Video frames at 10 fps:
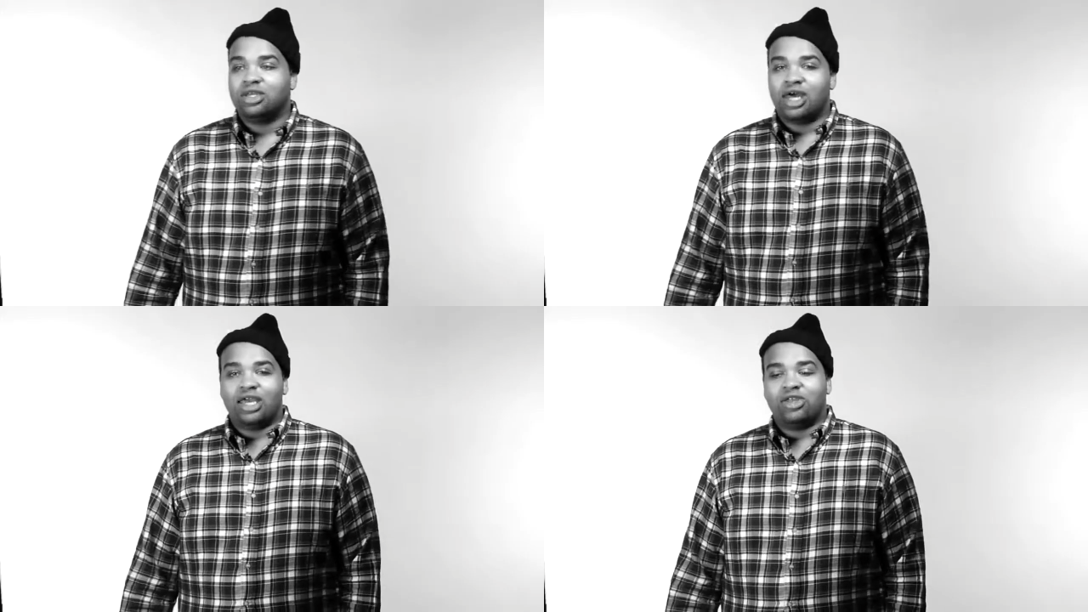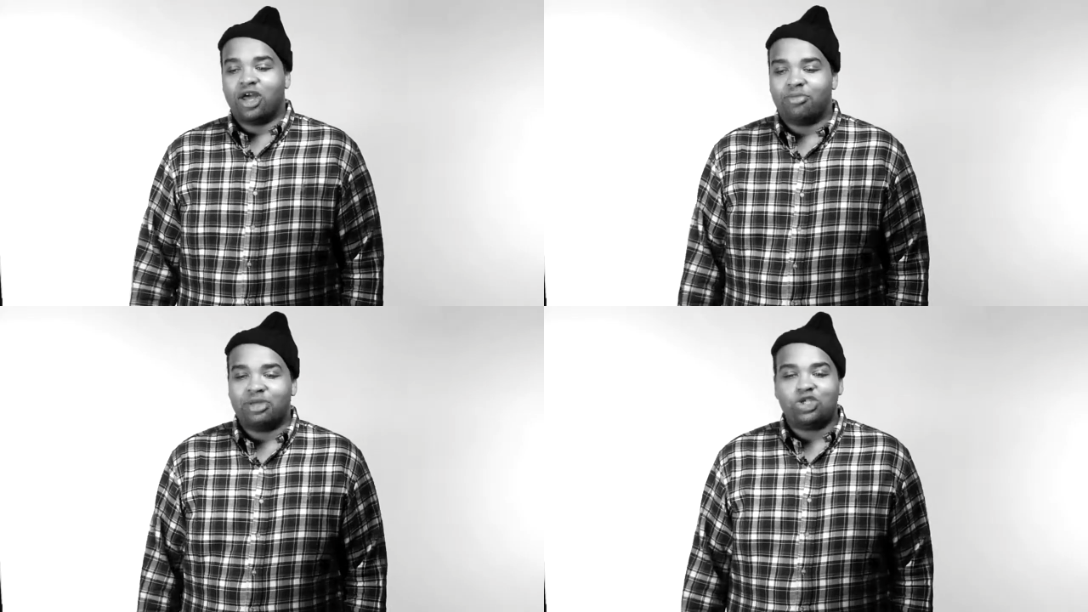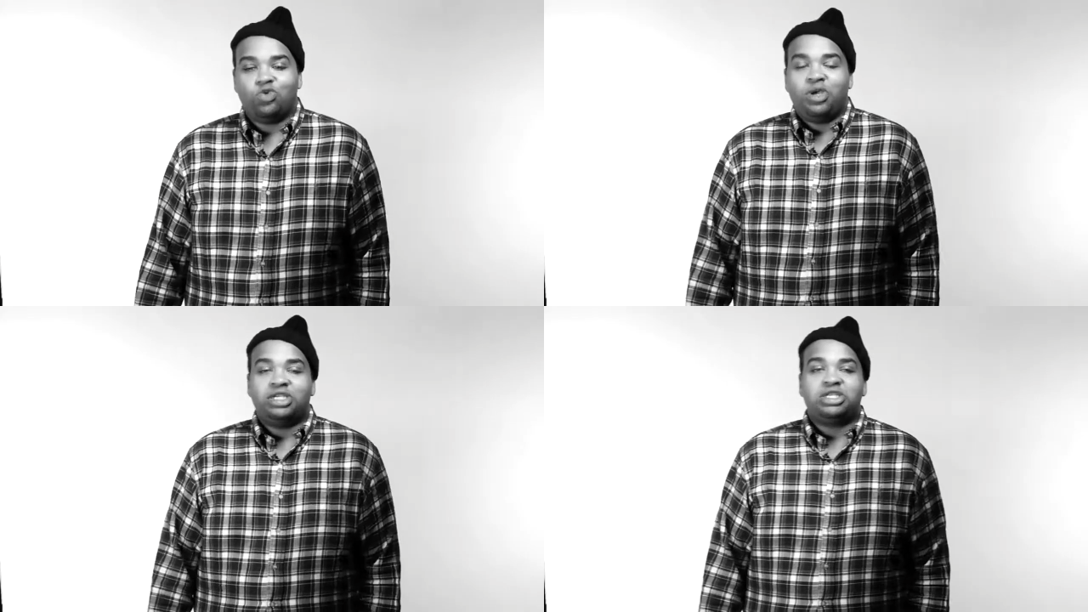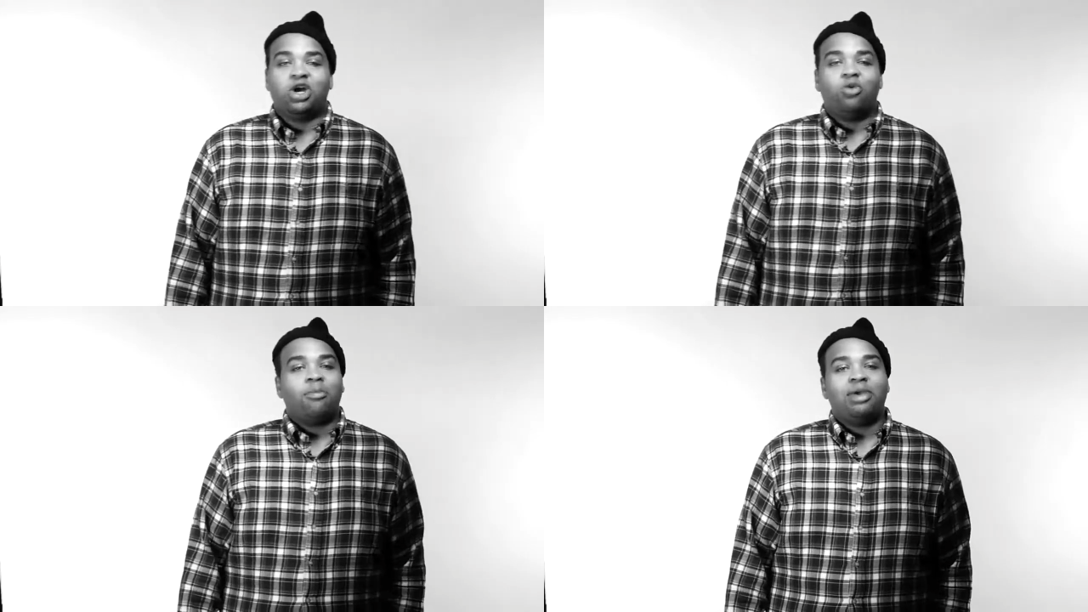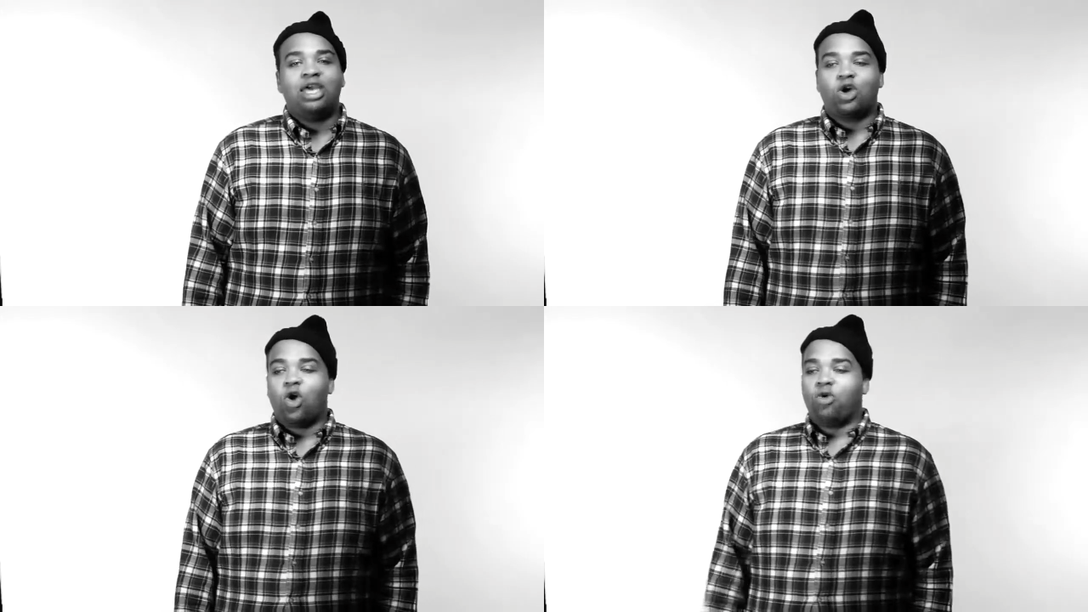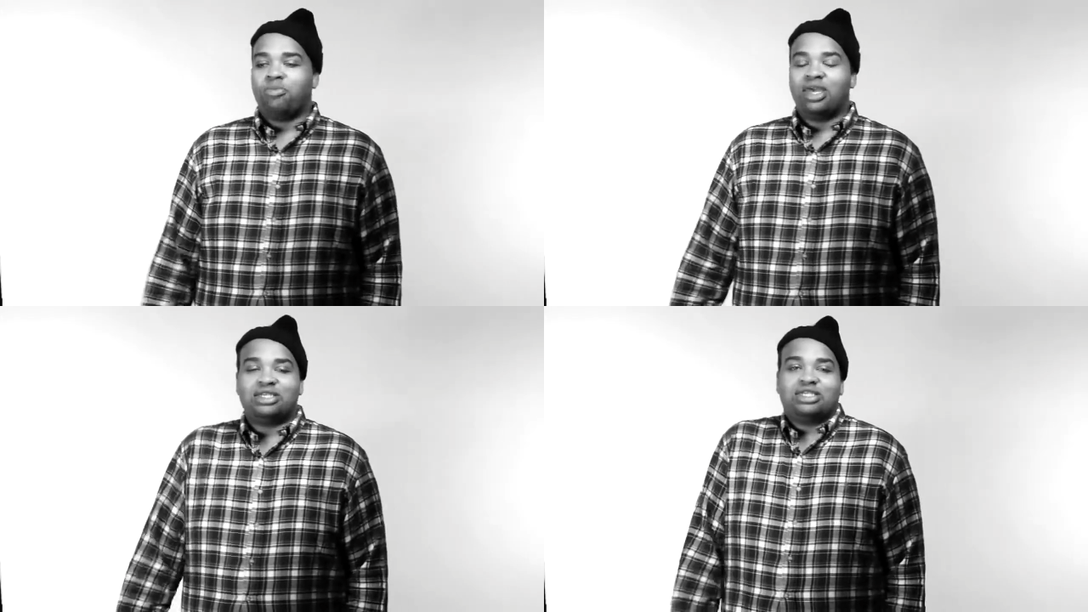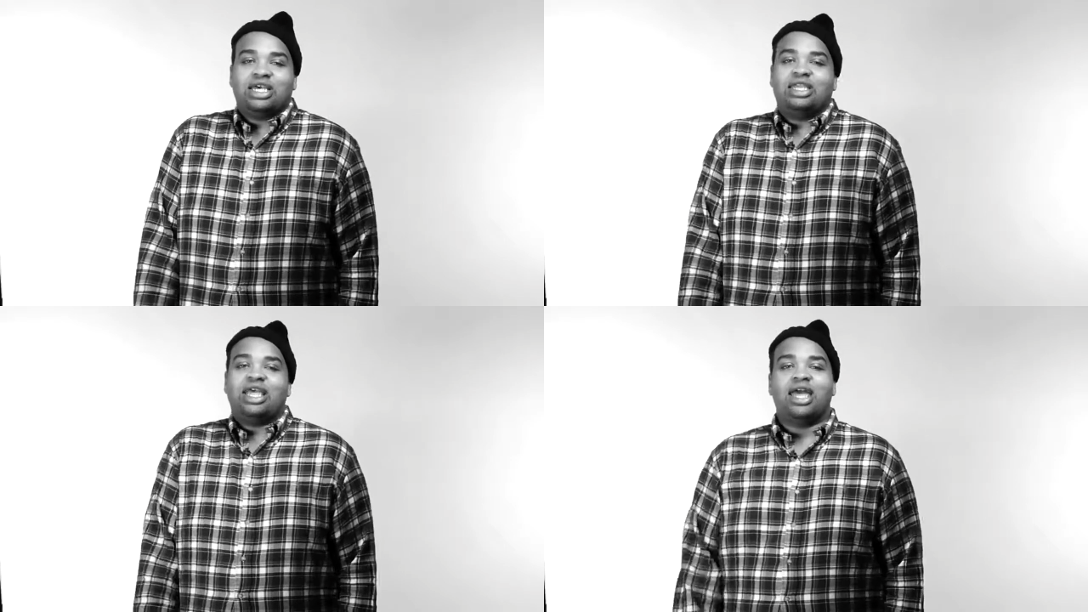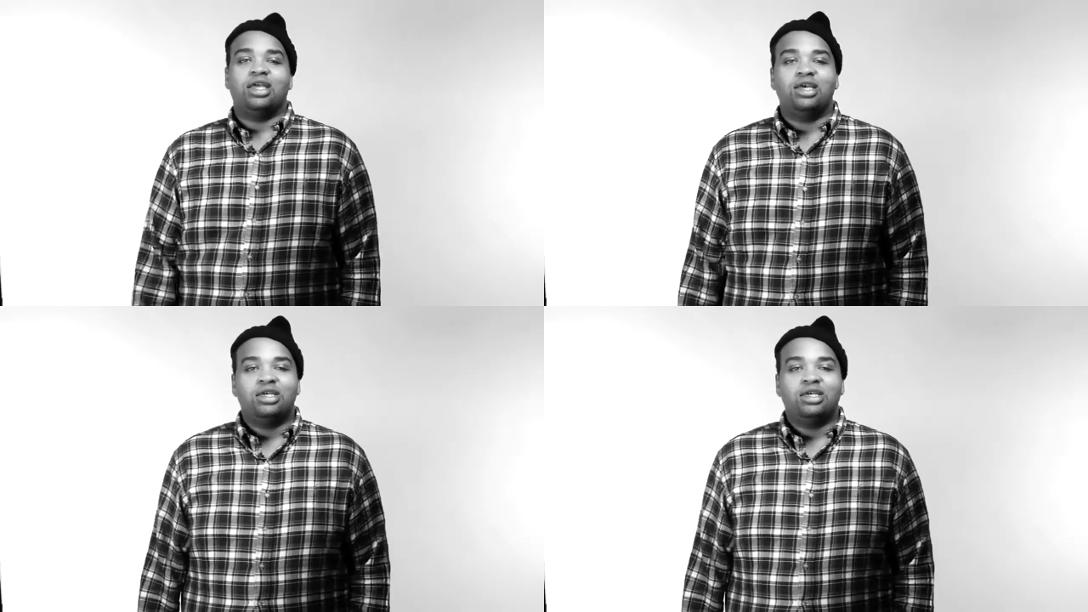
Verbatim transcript: Like, you know what I mean, 2 weeks ago, my man called me and said that